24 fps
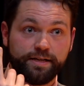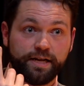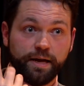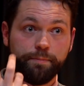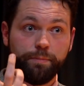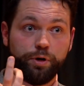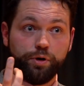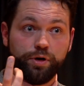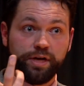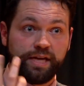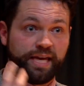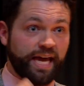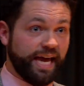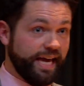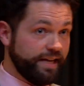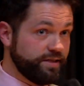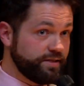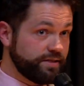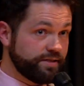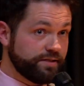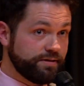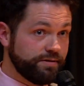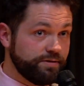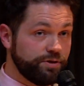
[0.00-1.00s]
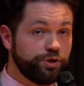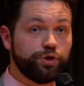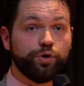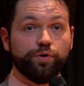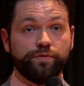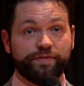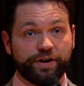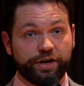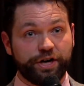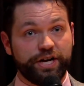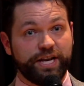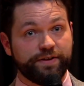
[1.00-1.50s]
communicates
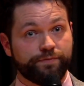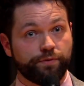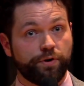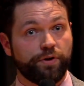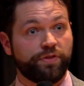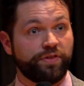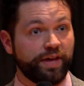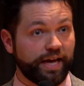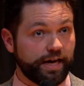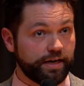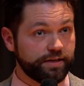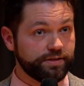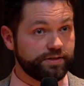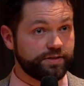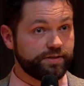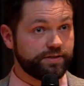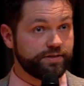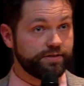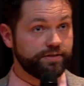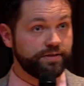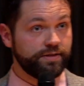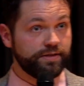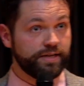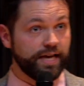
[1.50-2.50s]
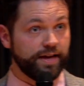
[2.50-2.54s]
two very different things.